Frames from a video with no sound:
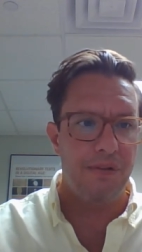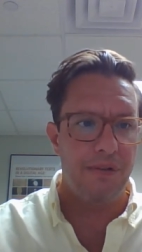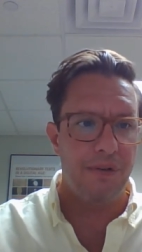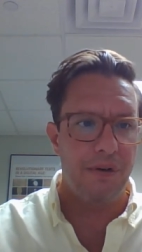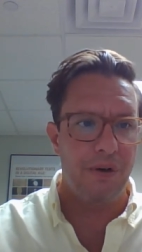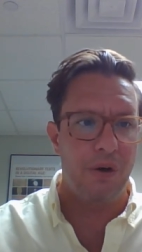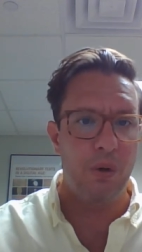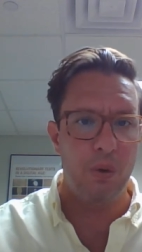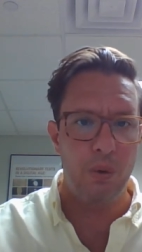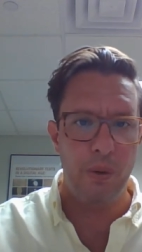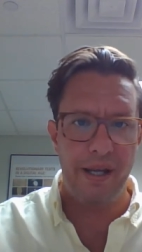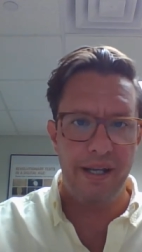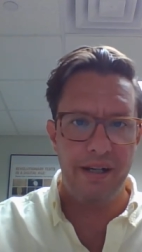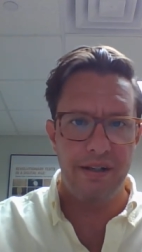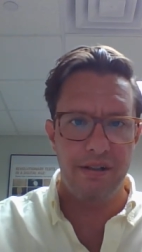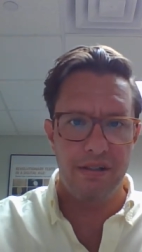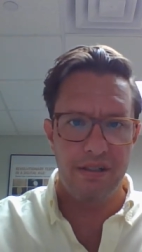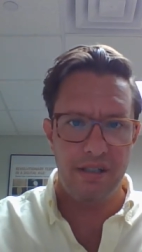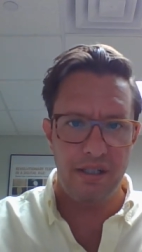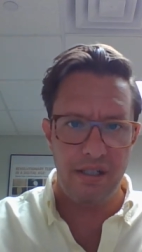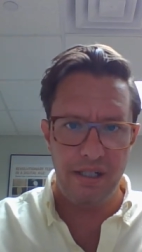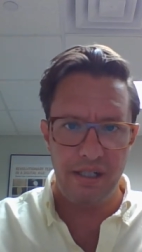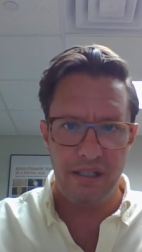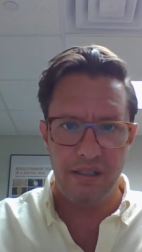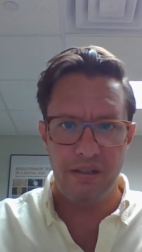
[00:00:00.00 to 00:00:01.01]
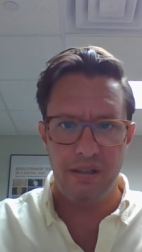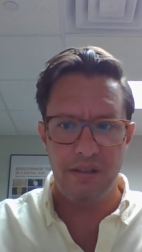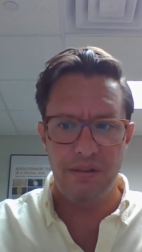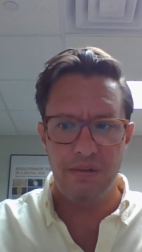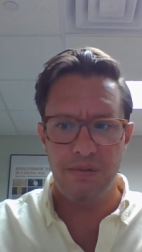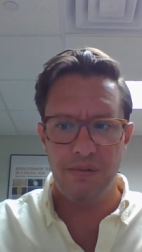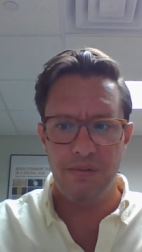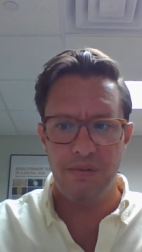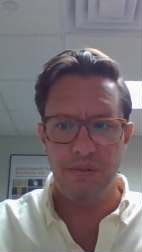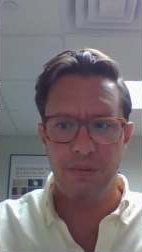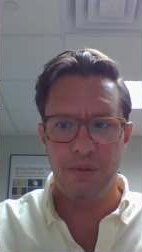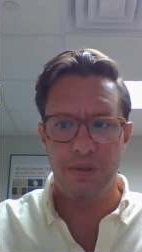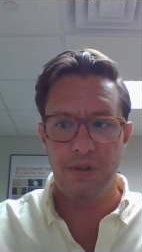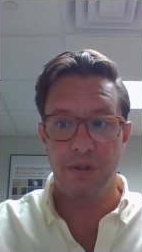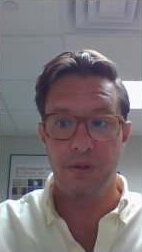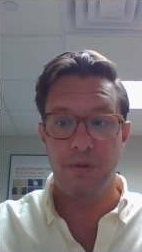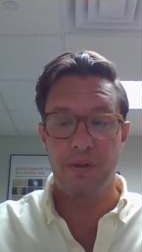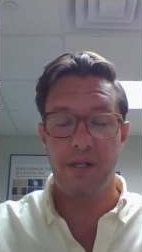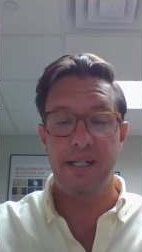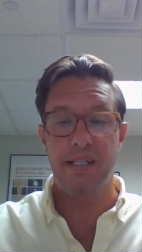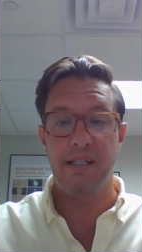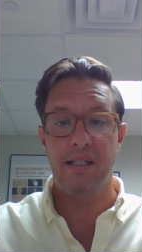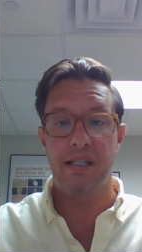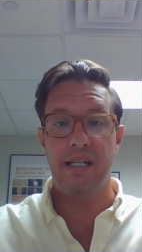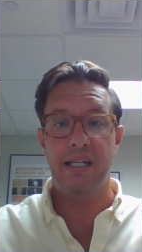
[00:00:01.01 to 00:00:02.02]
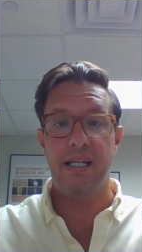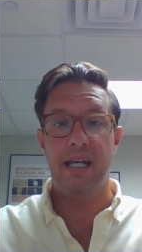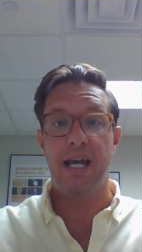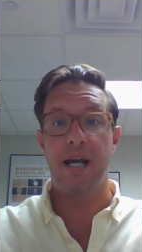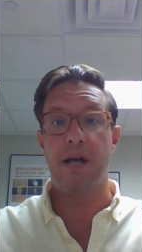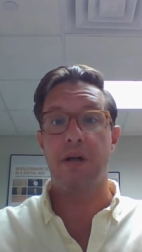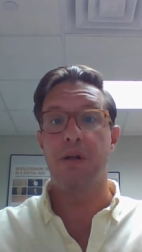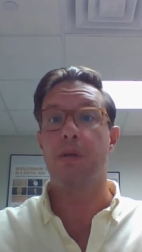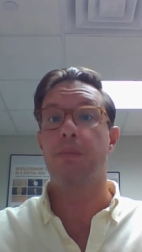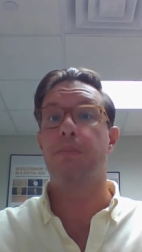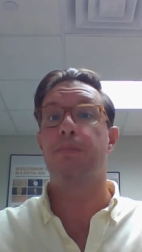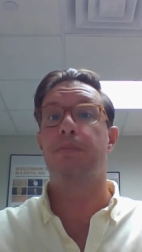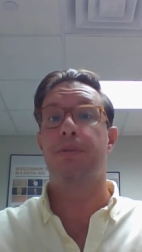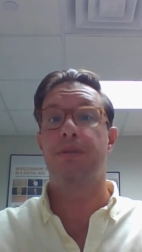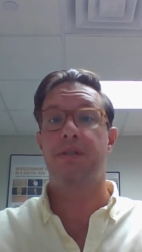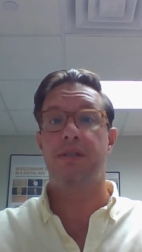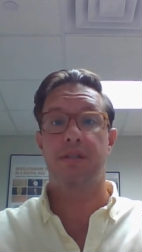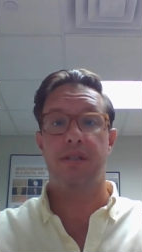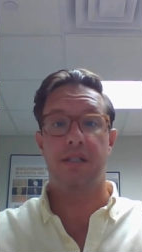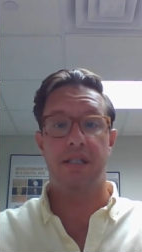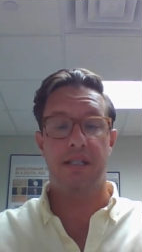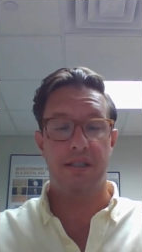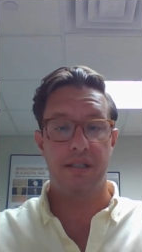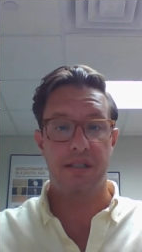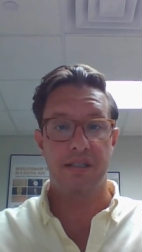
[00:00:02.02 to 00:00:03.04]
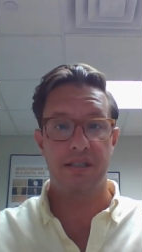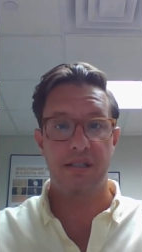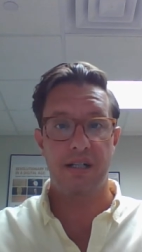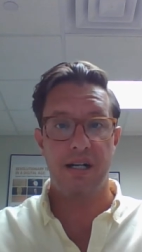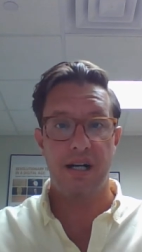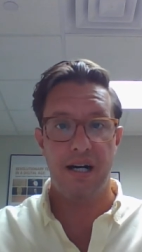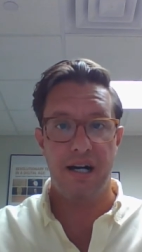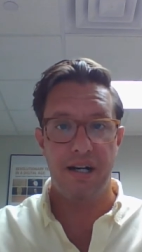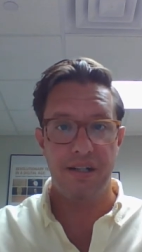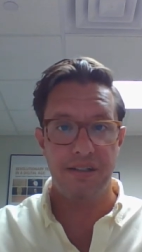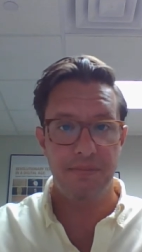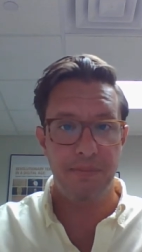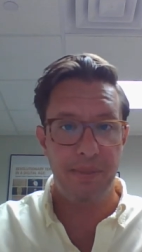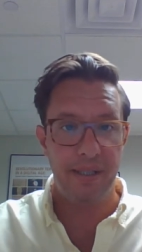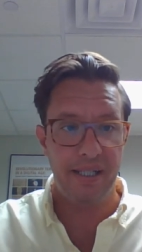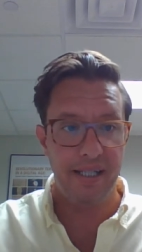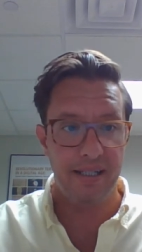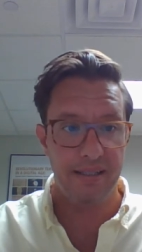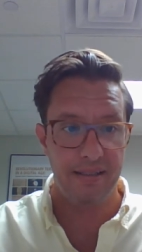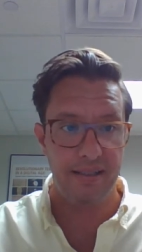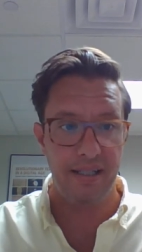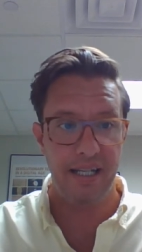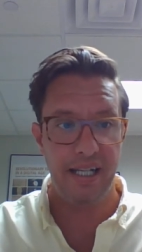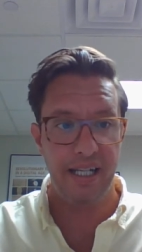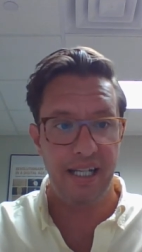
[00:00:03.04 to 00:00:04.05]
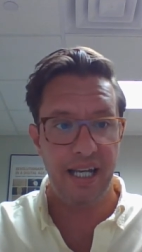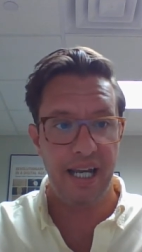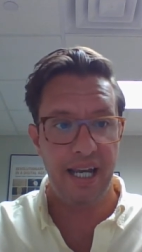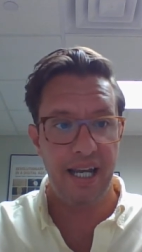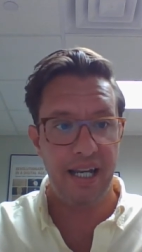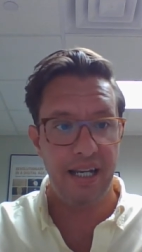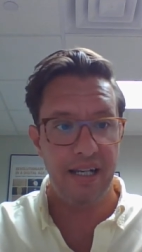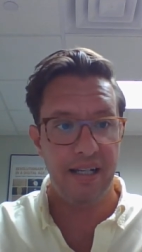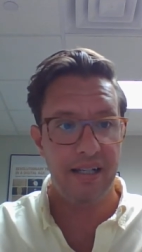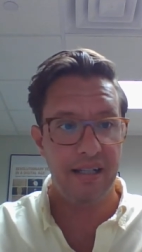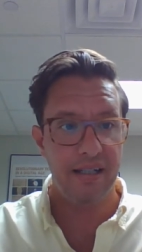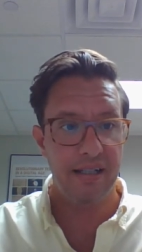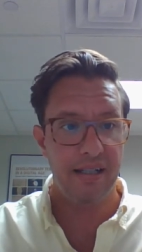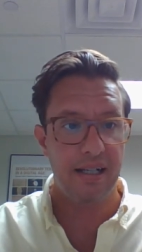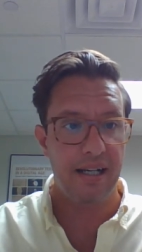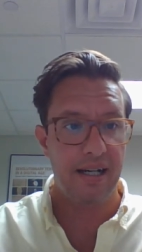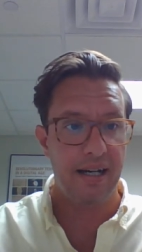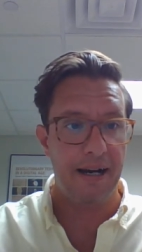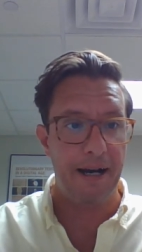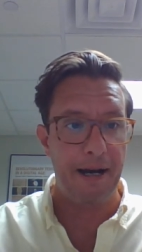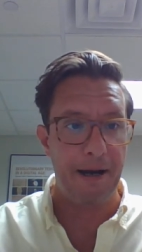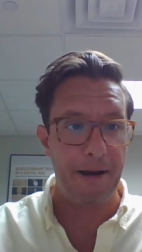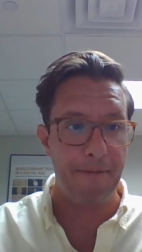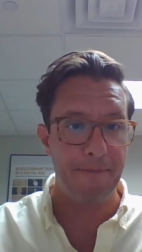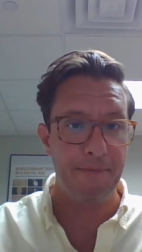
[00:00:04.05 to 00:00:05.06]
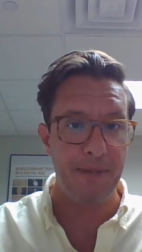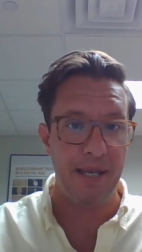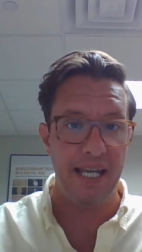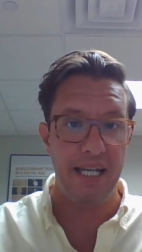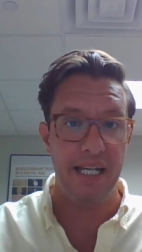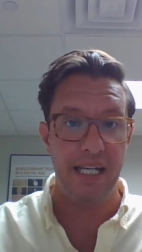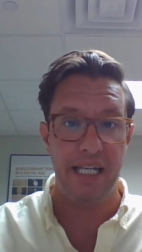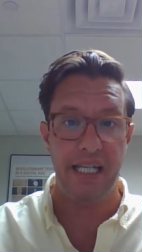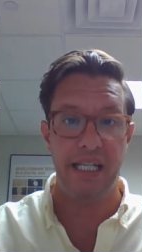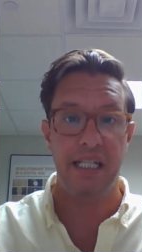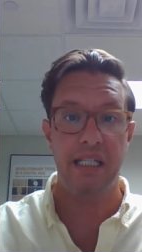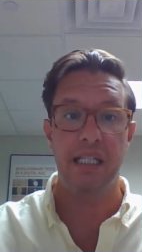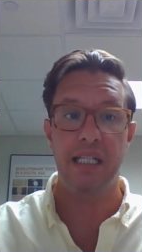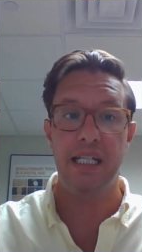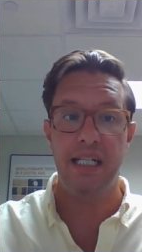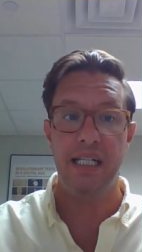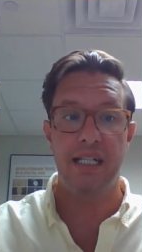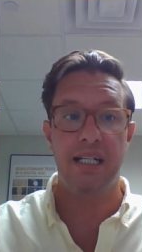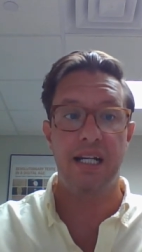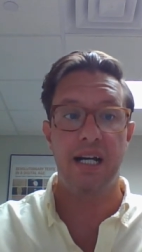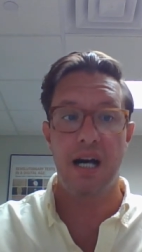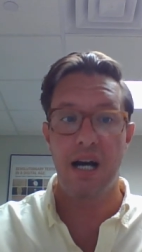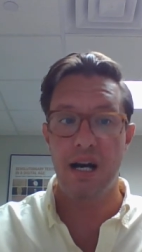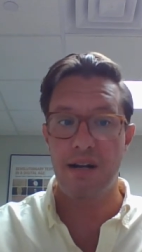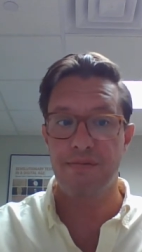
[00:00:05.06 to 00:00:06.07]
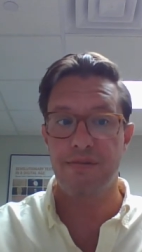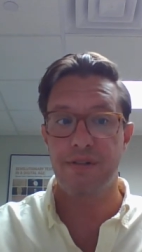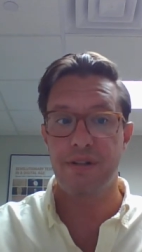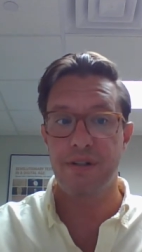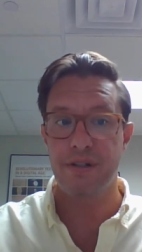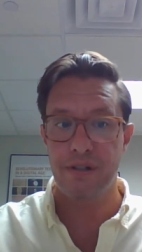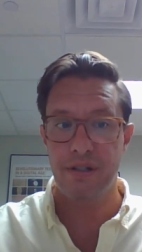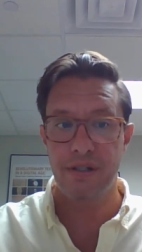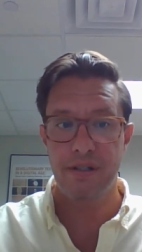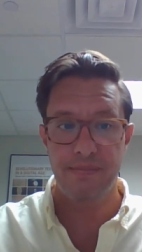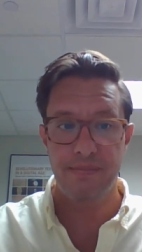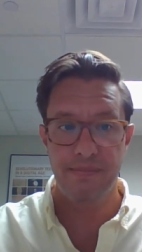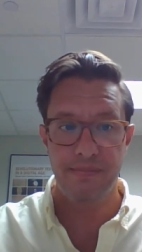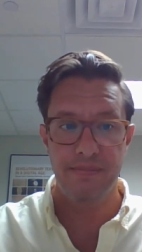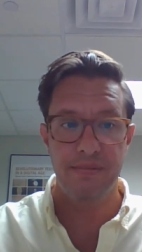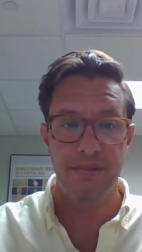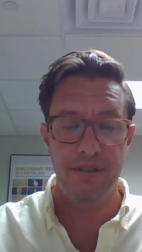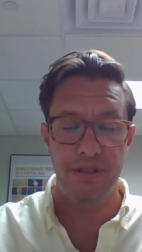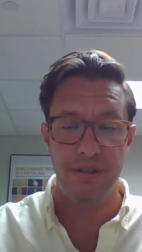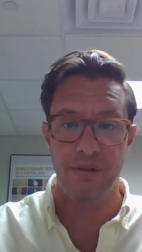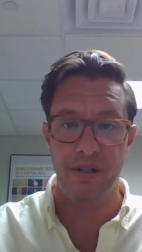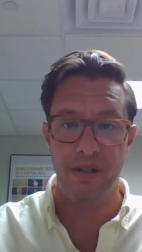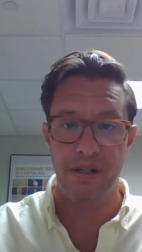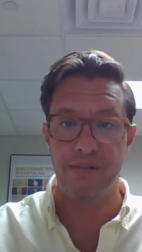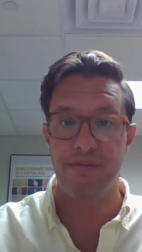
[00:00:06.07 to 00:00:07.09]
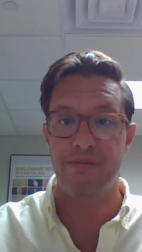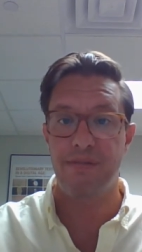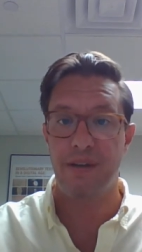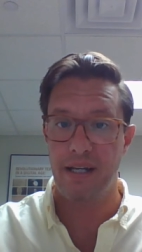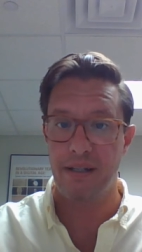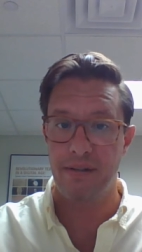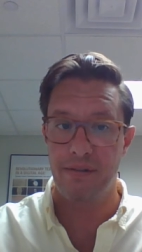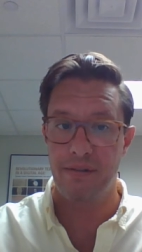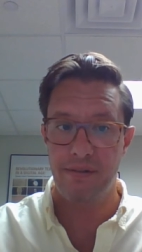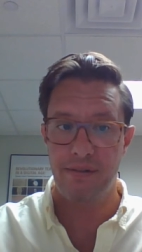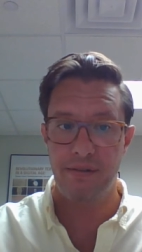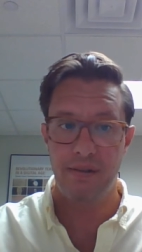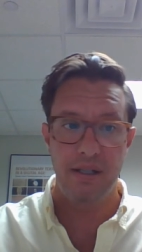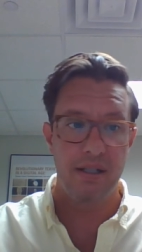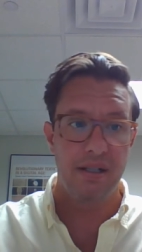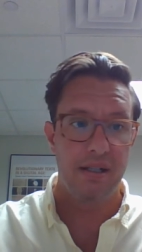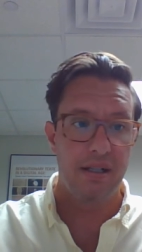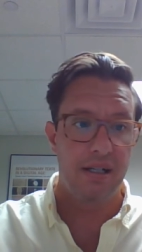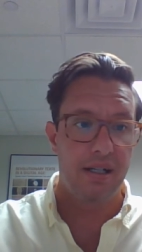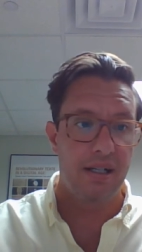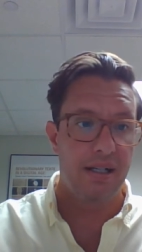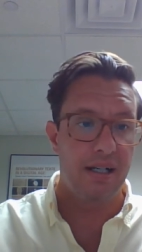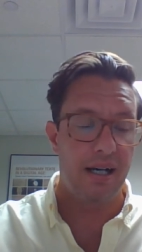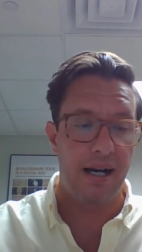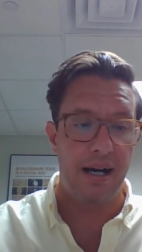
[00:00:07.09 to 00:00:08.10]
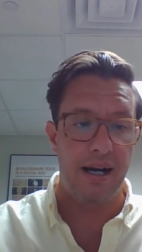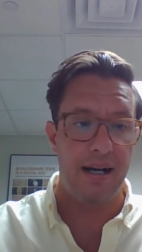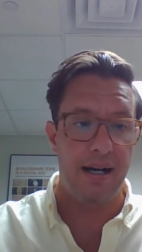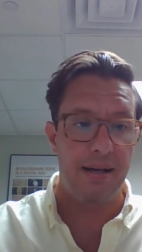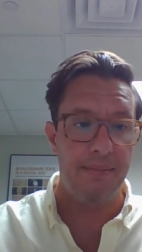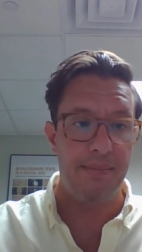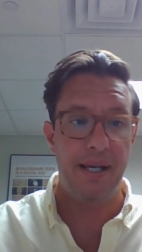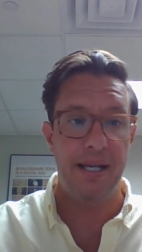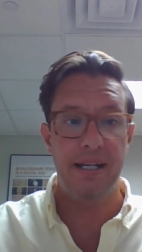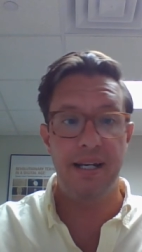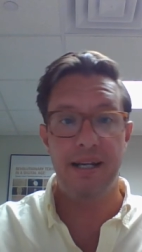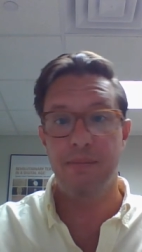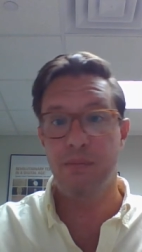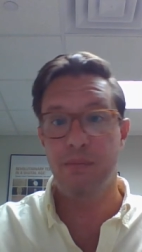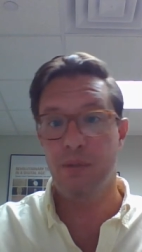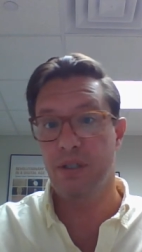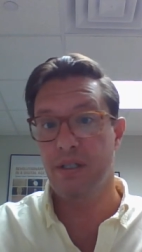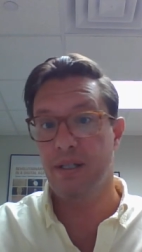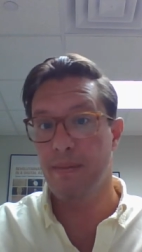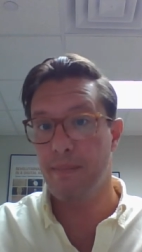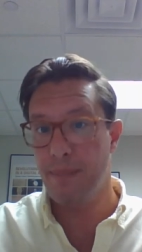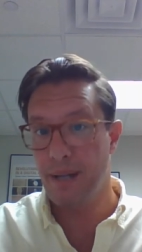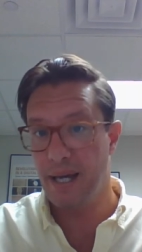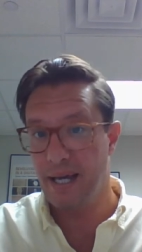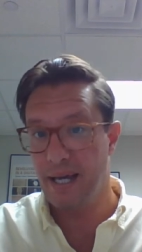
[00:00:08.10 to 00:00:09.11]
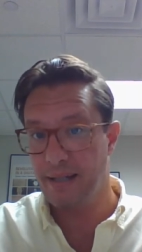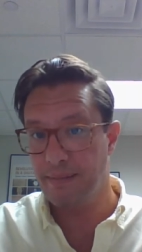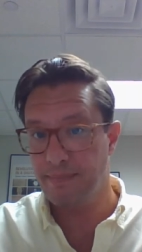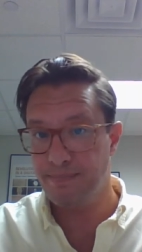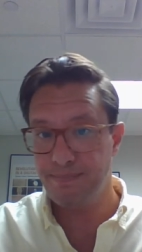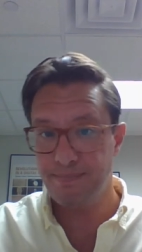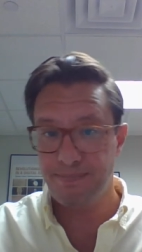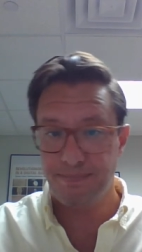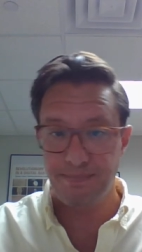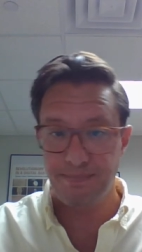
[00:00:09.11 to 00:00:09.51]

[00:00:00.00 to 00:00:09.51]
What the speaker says: Quakers in England were greatly helped in this cause because they gained an elite convert to their faith, a man named William Penn,